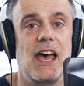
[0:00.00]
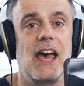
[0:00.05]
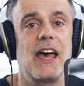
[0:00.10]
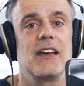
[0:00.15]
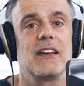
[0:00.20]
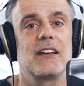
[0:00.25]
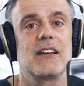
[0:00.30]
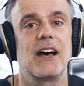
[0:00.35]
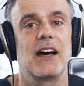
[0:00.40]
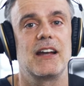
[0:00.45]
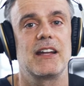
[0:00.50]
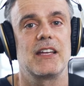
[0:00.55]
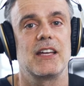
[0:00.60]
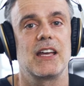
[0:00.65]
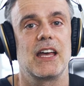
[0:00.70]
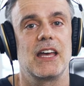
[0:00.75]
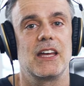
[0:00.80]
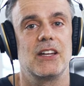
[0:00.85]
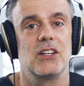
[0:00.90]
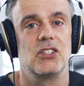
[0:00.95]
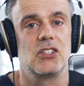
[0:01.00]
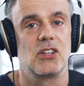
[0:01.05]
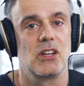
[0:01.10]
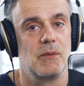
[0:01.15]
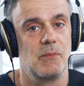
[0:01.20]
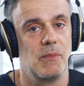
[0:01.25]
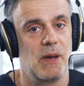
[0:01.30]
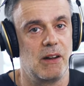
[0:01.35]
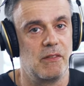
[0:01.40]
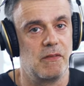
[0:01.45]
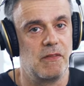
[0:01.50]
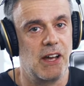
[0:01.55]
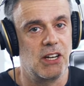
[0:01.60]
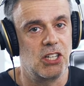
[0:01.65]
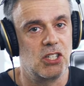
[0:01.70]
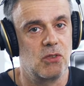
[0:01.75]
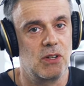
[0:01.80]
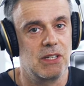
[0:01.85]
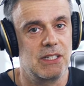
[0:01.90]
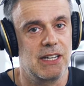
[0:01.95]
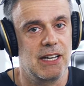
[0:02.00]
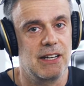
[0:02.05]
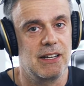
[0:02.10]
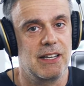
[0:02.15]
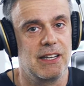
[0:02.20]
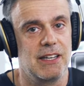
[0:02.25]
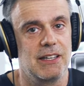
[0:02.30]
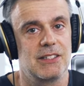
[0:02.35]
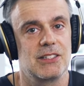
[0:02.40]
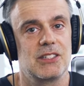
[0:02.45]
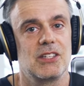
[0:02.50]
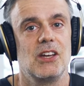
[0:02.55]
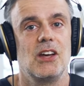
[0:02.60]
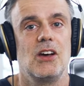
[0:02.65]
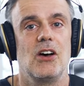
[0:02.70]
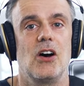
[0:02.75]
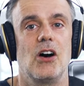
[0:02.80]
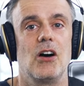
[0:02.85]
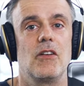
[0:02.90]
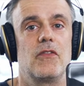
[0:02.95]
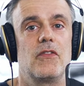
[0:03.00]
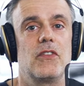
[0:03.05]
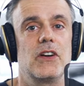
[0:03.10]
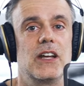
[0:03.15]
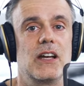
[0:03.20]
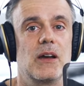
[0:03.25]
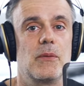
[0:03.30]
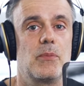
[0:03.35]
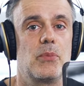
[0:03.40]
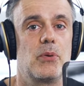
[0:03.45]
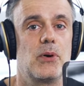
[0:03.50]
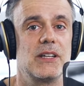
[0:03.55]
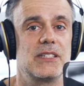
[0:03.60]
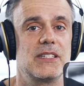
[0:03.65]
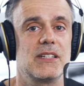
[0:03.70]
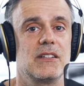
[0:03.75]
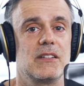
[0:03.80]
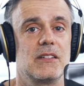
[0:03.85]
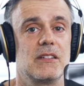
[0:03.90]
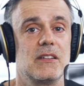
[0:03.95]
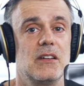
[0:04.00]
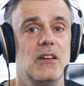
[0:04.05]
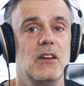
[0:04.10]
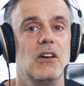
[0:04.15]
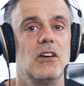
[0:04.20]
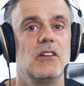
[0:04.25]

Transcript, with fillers: and cutting edge manufacturing techniques, offering present,